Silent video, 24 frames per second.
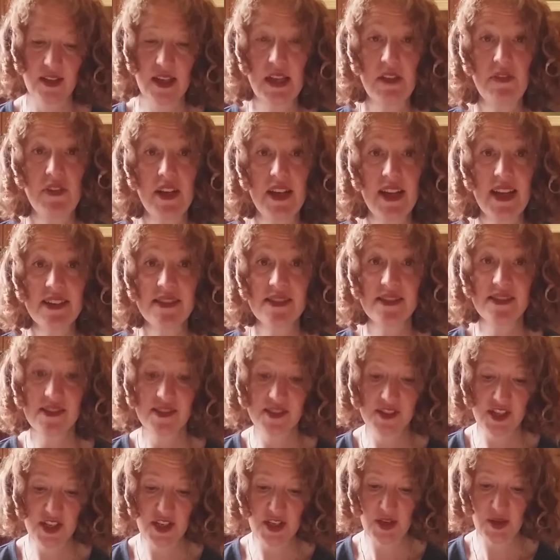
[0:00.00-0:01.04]
If he
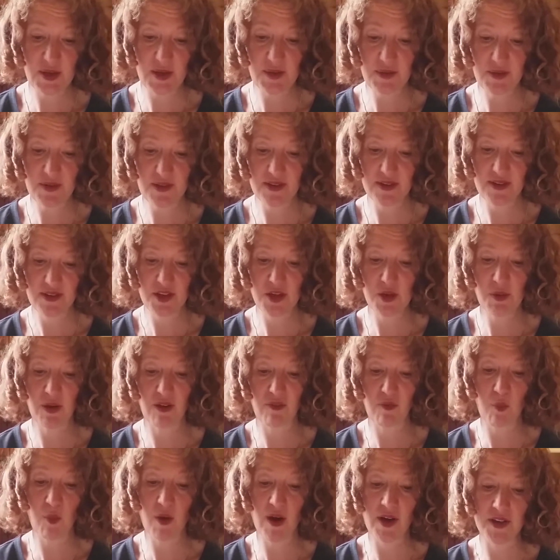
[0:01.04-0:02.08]
listens to you, you
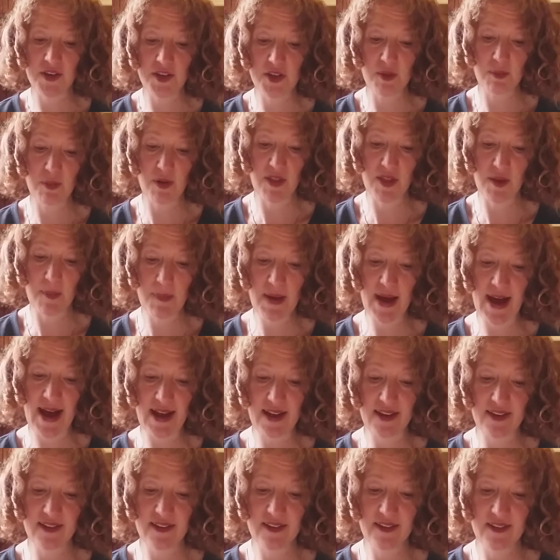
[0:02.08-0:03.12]
have won your brother
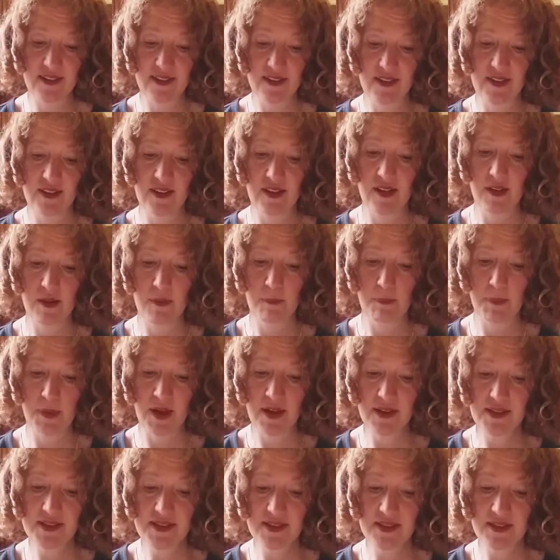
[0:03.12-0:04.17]
back.
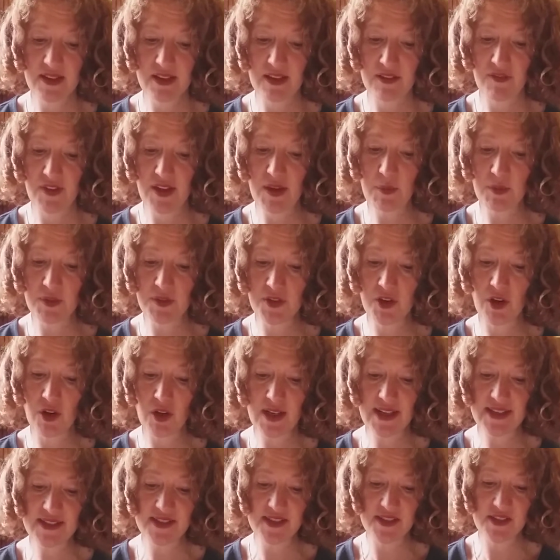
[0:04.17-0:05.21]
But if he will not
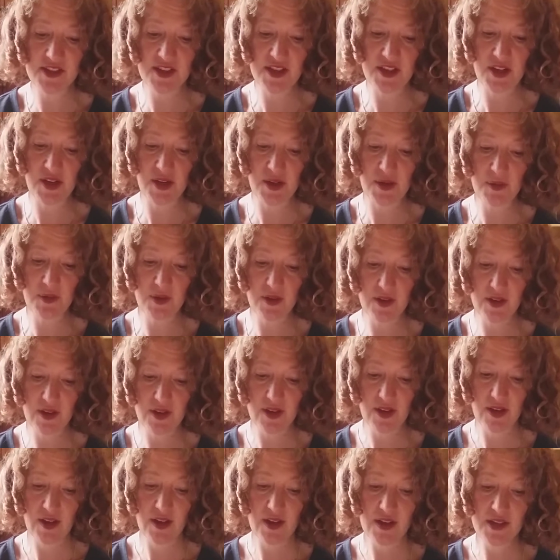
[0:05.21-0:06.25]
listen to you,
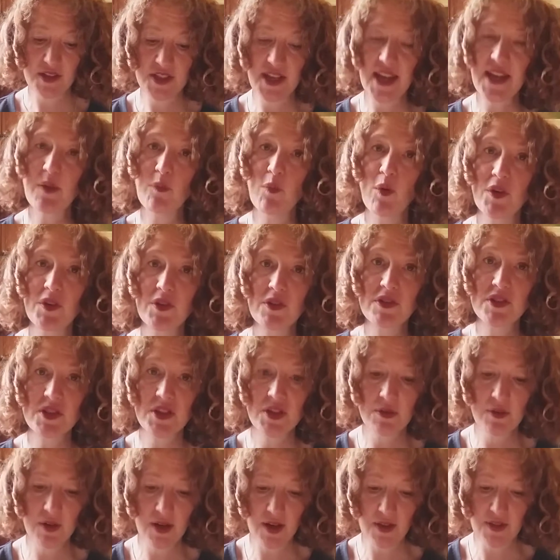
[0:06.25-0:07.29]
take one or
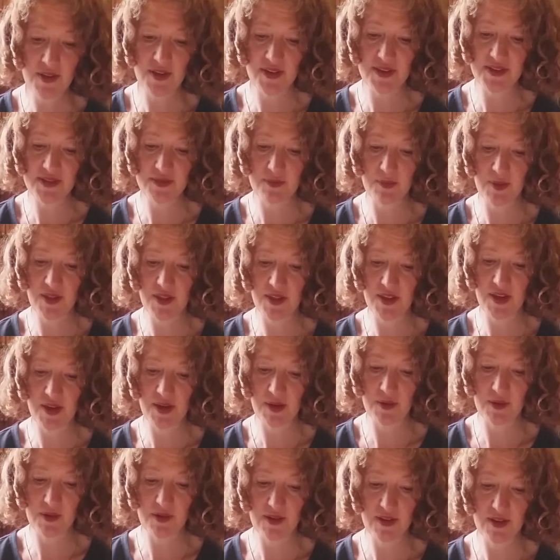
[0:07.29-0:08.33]
two others with
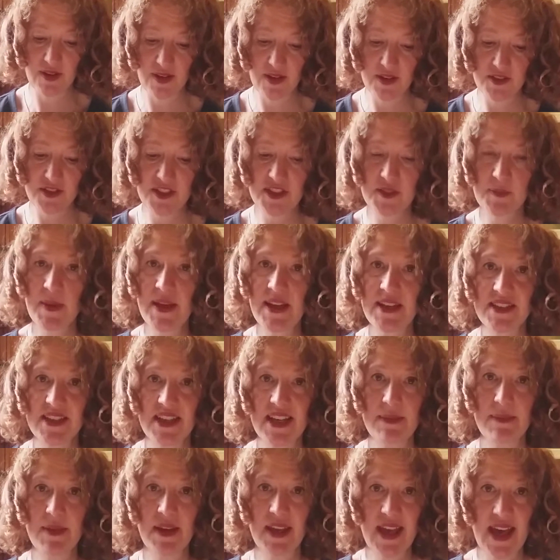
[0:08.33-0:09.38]
you to speak to
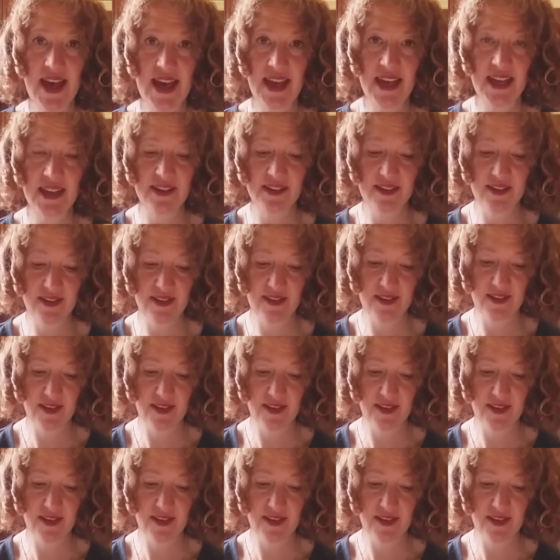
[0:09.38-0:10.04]
him again,